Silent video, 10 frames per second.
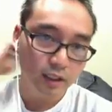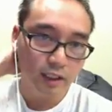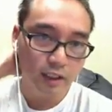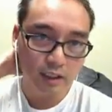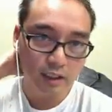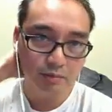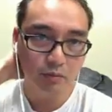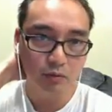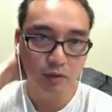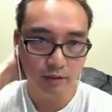And a lot of
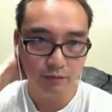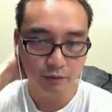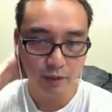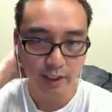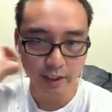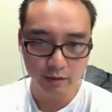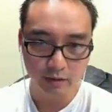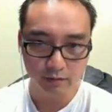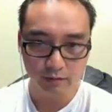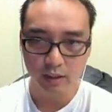people get afraid
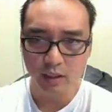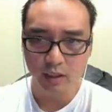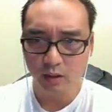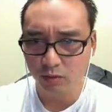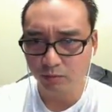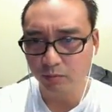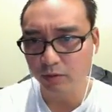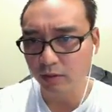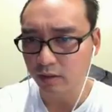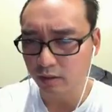of like, oh well,
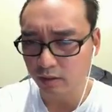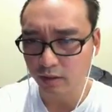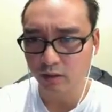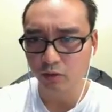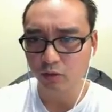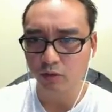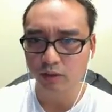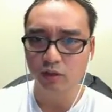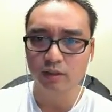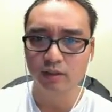people's
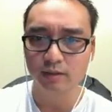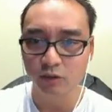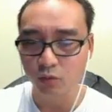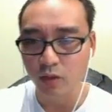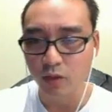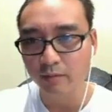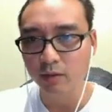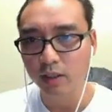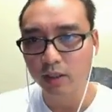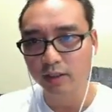going to unsubscribe
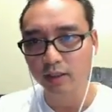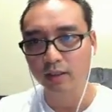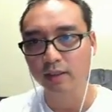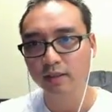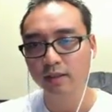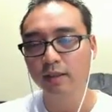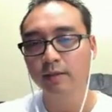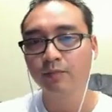on the list.